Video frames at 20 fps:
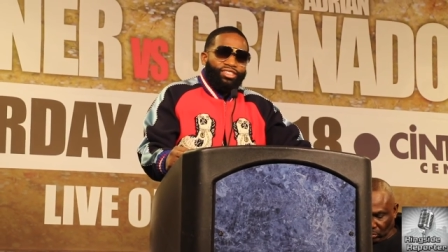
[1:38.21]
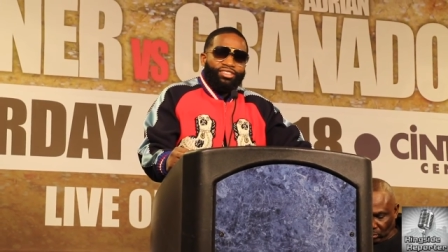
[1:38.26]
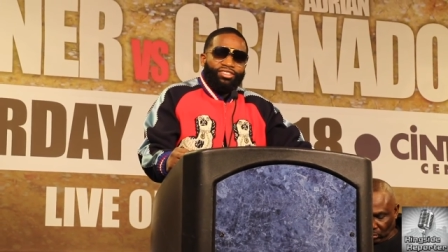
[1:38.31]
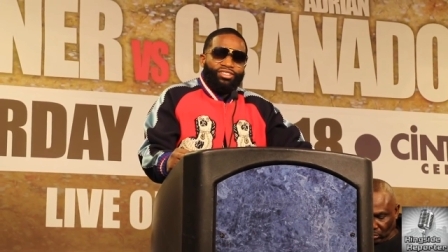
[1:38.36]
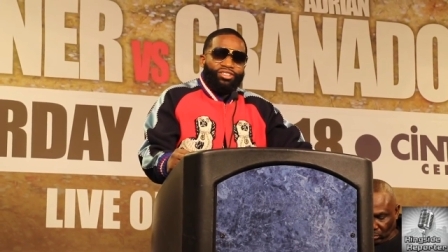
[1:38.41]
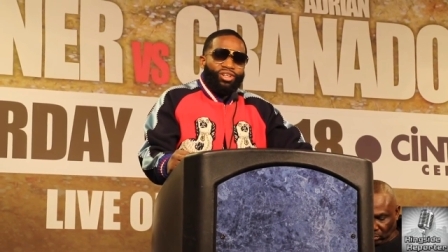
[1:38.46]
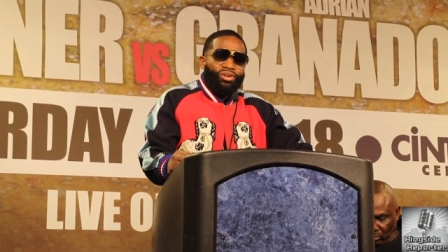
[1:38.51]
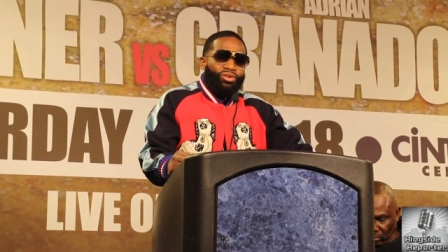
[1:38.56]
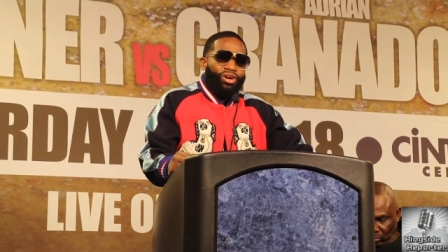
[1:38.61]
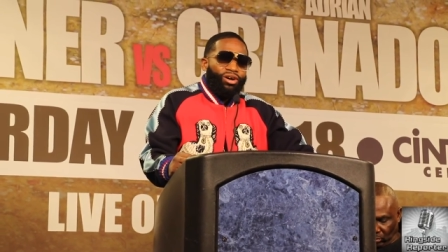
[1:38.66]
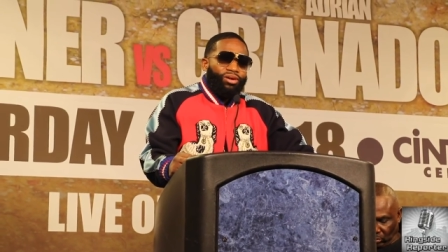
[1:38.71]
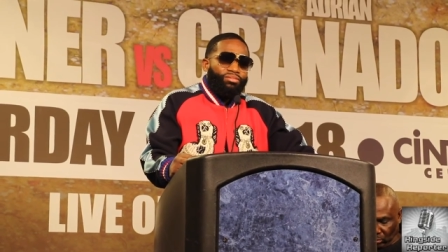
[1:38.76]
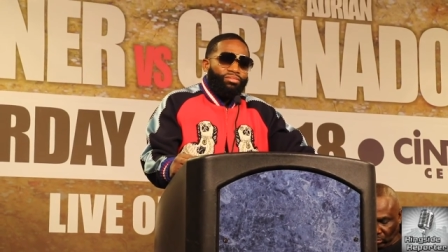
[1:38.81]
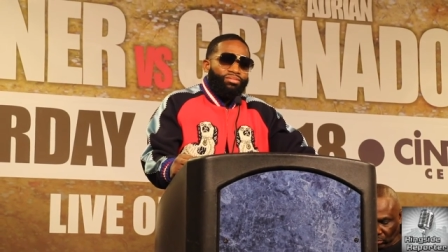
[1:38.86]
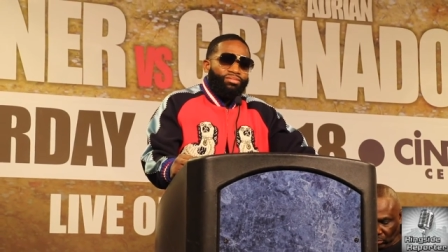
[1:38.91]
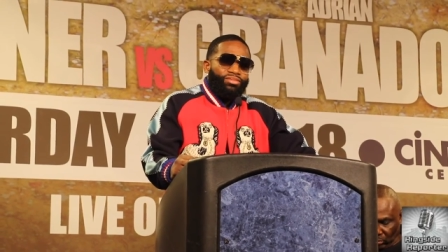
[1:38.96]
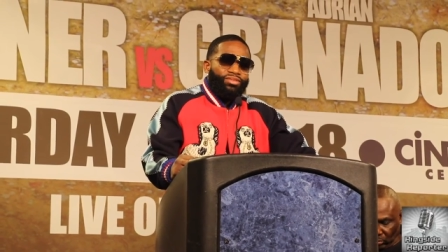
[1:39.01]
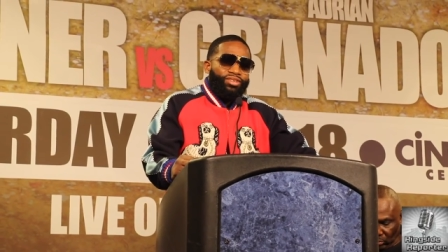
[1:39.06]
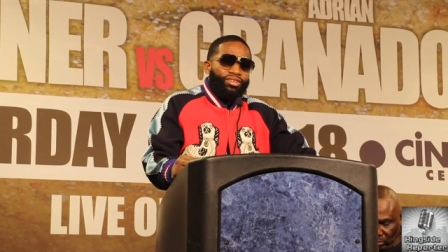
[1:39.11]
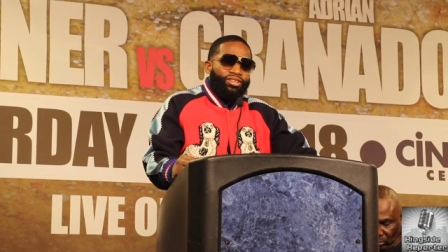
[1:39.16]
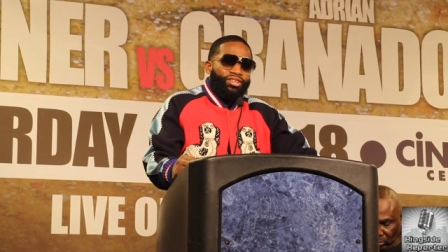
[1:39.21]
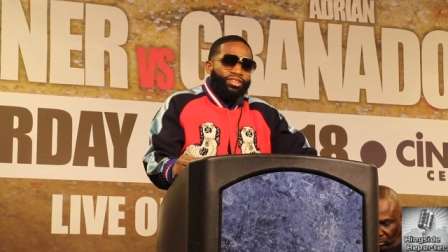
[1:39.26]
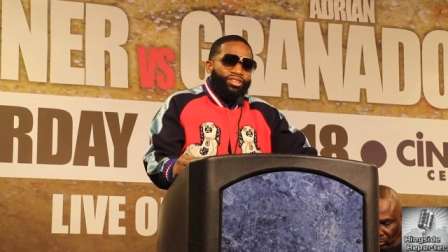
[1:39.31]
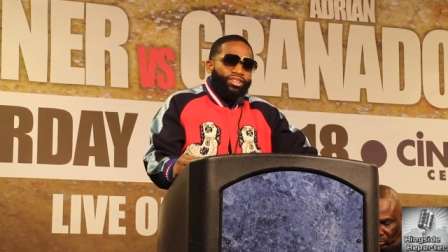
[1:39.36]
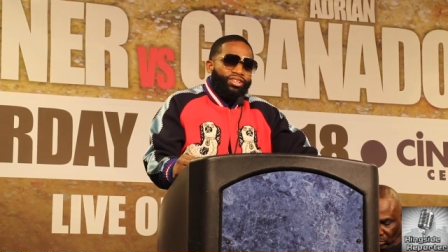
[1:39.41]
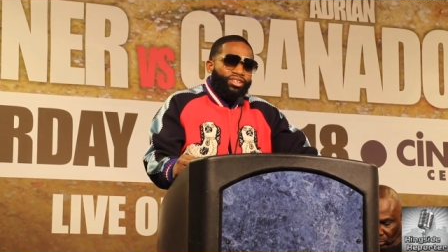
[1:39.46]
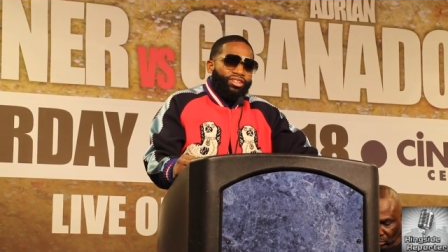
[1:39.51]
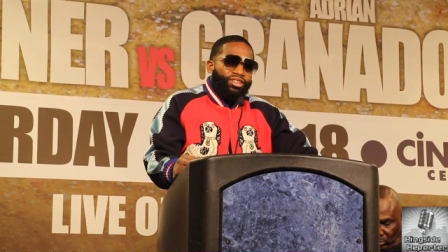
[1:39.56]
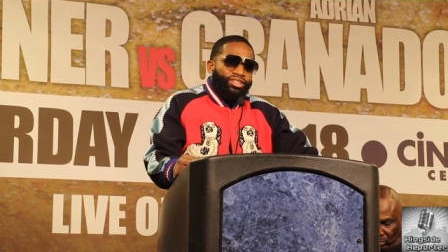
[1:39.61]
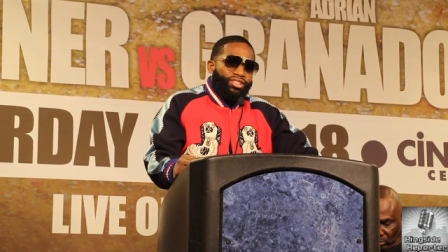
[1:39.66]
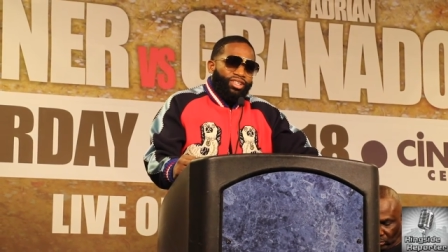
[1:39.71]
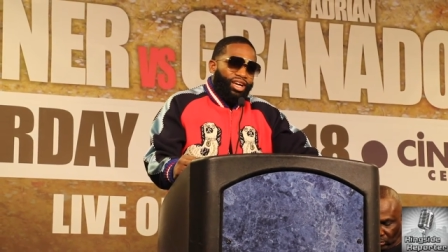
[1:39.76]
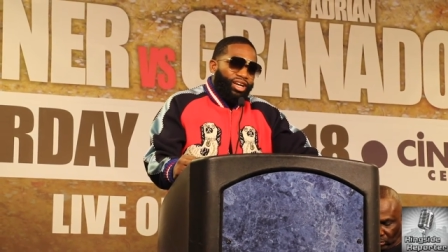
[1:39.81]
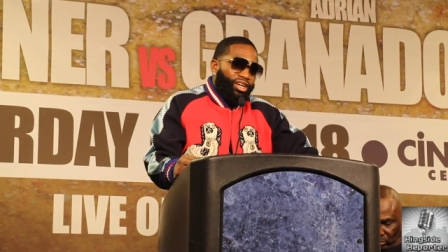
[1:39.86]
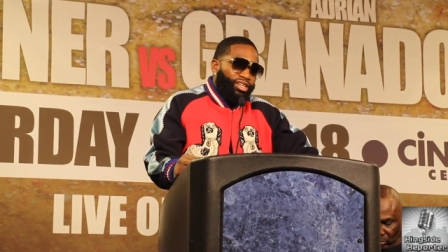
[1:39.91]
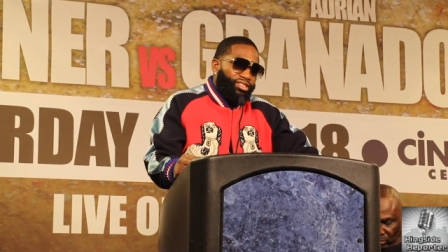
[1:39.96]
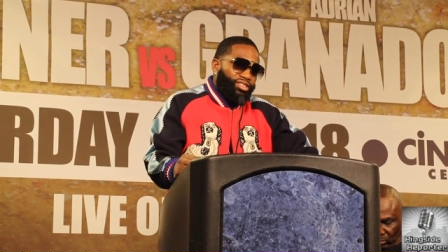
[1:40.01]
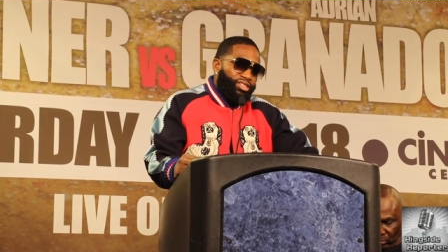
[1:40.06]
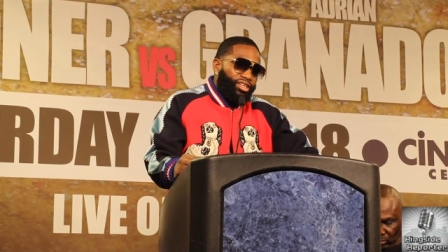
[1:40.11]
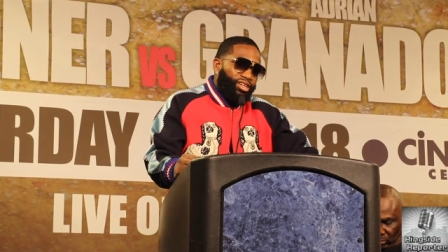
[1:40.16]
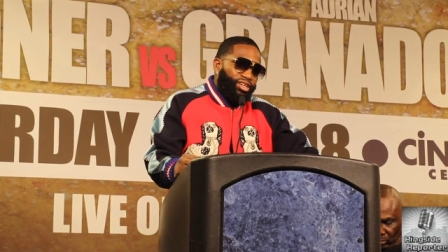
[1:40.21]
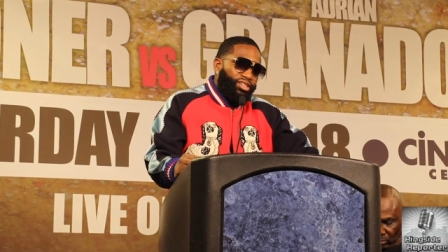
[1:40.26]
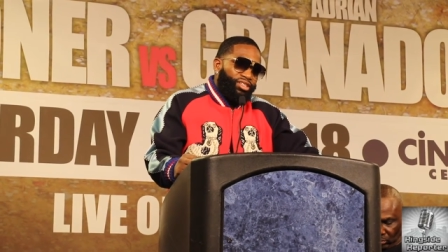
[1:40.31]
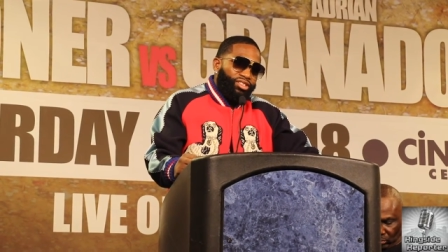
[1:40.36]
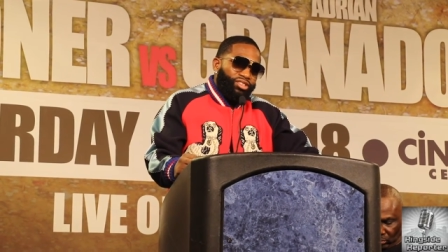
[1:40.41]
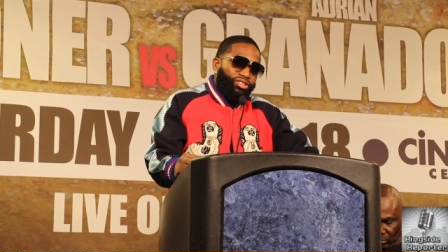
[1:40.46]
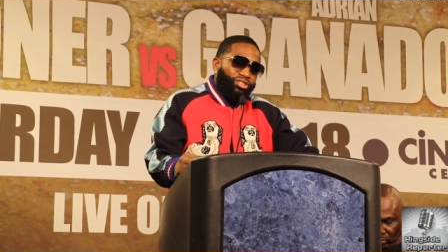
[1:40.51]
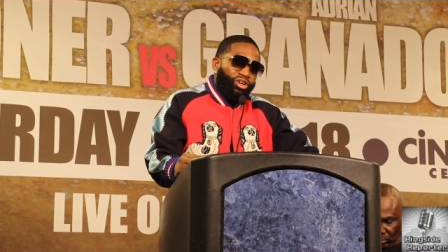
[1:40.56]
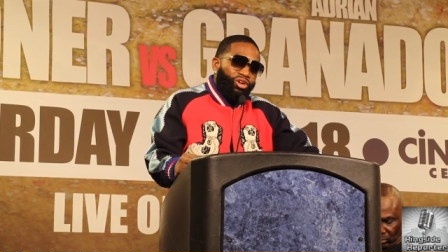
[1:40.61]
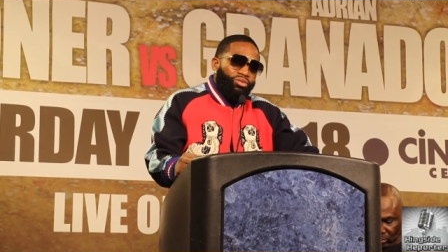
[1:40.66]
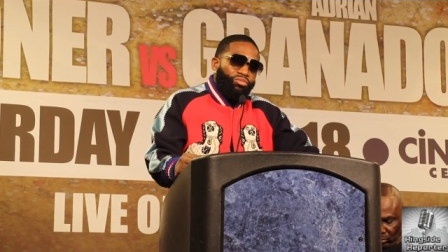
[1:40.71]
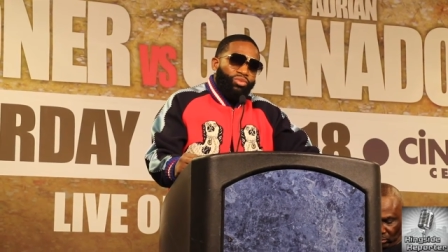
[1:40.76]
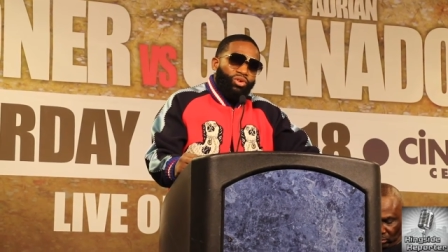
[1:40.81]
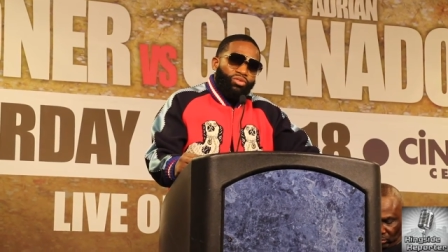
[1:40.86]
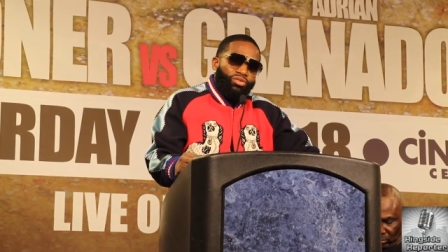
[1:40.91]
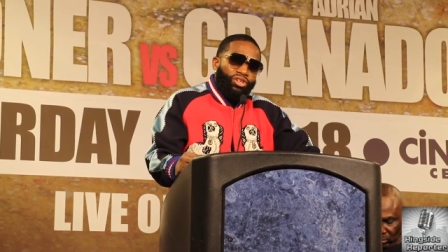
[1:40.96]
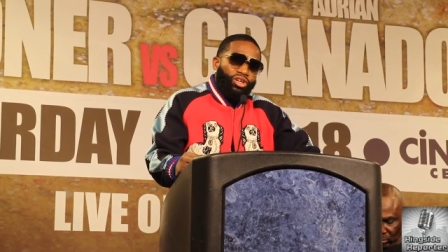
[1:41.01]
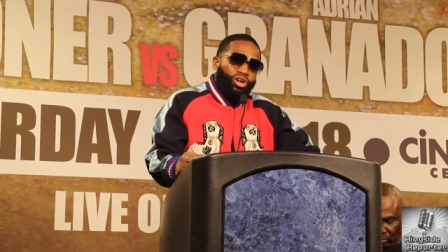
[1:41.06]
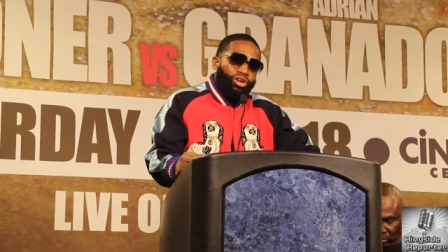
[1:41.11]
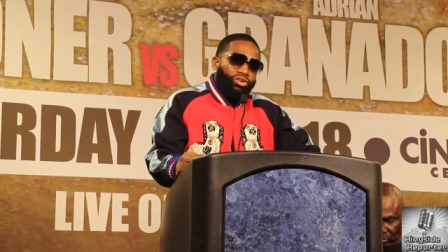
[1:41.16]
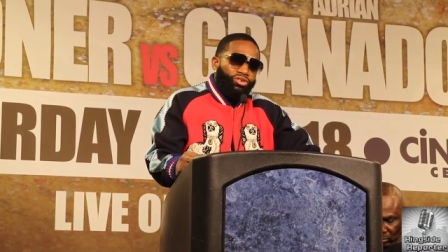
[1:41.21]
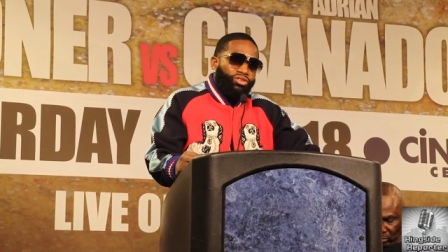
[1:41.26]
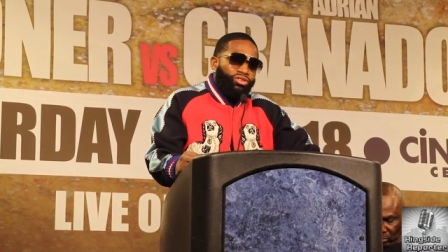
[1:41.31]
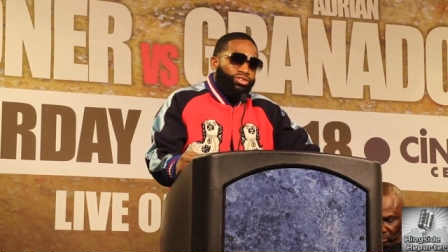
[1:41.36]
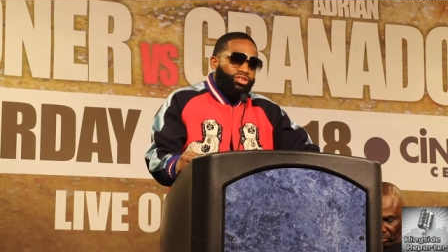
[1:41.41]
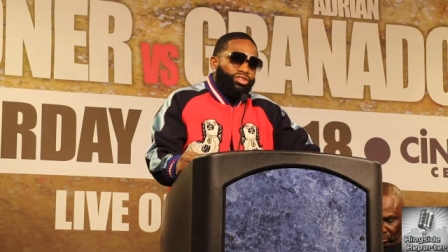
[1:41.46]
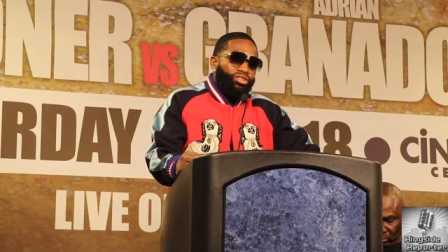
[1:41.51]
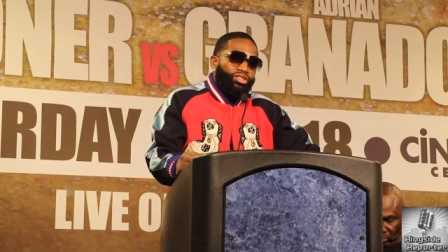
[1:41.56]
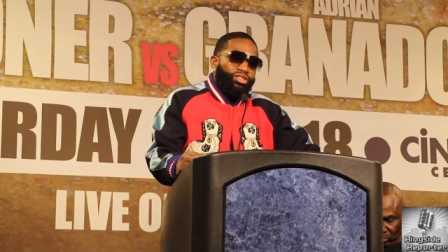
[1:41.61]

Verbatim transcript: You know, um, like I said, you know, moving on.